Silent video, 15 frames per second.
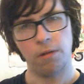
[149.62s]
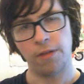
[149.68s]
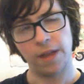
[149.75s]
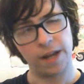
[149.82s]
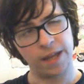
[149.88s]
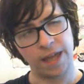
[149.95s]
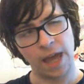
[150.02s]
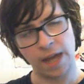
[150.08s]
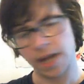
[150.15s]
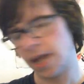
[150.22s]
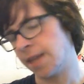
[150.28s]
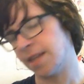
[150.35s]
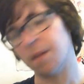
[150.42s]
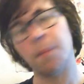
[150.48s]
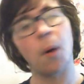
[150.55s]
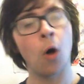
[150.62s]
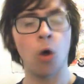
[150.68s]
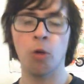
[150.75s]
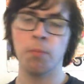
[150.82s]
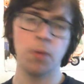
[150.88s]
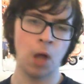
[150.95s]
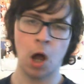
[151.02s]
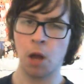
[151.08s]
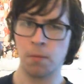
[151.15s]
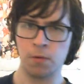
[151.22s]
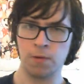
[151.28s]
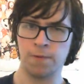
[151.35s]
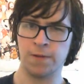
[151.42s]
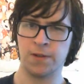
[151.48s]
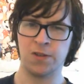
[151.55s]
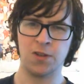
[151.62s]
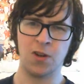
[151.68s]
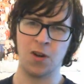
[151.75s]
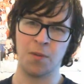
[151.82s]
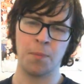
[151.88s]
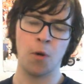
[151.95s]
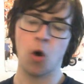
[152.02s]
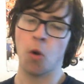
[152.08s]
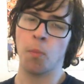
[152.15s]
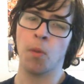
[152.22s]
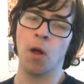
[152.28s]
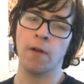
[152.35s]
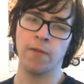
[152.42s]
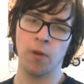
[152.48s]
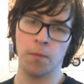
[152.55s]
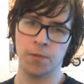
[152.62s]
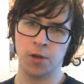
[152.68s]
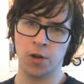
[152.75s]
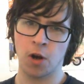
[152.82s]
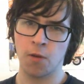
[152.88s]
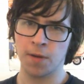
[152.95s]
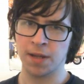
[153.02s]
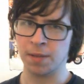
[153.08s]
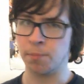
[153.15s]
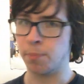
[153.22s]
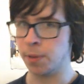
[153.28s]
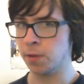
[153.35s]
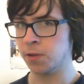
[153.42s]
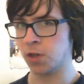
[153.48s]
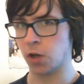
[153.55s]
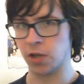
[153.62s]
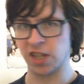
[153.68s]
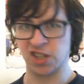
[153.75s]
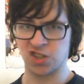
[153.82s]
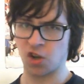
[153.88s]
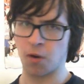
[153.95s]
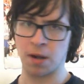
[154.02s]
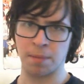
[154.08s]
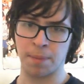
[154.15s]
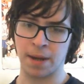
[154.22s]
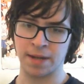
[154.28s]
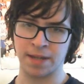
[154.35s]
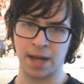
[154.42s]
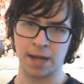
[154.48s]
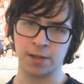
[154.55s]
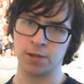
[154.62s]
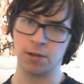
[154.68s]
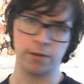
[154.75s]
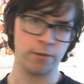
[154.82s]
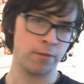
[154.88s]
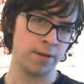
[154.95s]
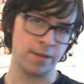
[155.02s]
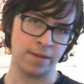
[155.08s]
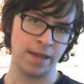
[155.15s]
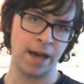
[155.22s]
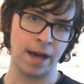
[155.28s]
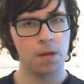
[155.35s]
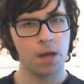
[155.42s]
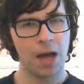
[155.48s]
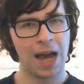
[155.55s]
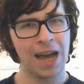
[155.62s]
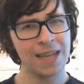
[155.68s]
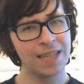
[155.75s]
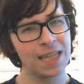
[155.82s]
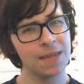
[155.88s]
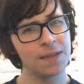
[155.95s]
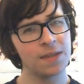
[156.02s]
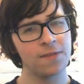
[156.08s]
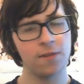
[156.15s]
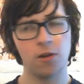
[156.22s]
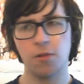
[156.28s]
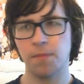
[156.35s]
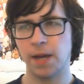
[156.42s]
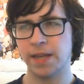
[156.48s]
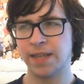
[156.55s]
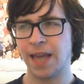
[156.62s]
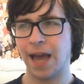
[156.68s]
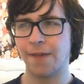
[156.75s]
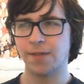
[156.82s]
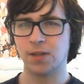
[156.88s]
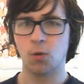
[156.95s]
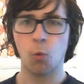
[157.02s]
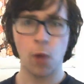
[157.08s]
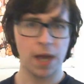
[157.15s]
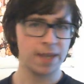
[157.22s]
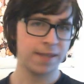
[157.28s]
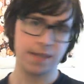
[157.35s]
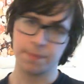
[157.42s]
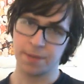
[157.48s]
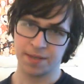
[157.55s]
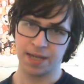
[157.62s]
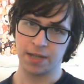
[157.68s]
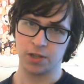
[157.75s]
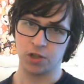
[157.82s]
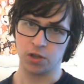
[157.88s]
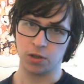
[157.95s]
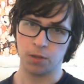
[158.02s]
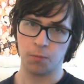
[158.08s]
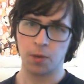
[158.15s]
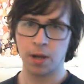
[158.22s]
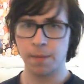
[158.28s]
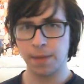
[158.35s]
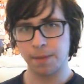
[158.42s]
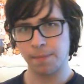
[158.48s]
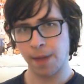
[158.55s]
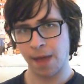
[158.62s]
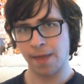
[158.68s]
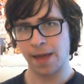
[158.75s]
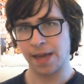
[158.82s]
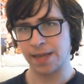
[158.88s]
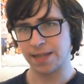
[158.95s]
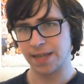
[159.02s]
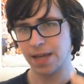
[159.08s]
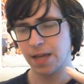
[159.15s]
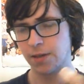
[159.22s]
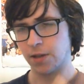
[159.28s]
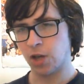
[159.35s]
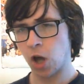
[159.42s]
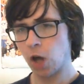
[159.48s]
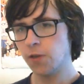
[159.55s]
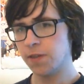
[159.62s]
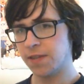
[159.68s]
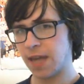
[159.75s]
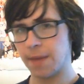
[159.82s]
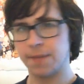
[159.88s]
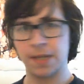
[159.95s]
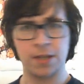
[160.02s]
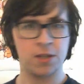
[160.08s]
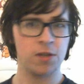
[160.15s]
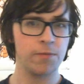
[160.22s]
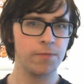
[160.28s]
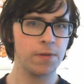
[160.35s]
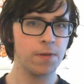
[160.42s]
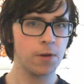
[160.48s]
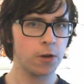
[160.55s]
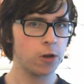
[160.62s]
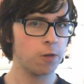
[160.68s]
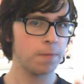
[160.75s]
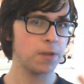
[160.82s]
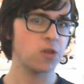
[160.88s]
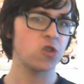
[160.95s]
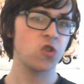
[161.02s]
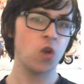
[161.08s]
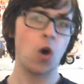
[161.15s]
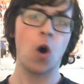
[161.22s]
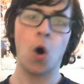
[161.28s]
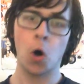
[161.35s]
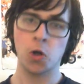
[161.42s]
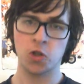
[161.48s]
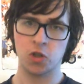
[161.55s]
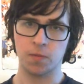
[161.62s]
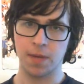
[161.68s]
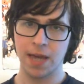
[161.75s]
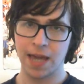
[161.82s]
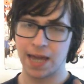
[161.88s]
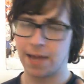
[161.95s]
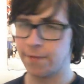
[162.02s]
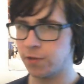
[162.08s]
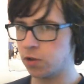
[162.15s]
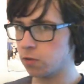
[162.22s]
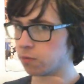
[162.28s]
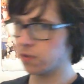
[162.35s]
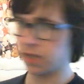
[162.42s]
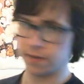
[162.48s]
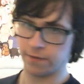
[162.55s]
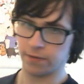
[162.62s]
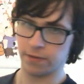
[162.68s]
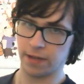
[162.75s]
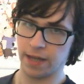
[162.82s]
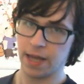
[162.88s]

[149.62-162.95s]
Then again, it is a Paul Blart movie, so Paul Blart films are not really built on historic bad guys, so there is that. I see this film as having wasted potential, and what I mean by that is the concept is something that could have been so awesome if done differently.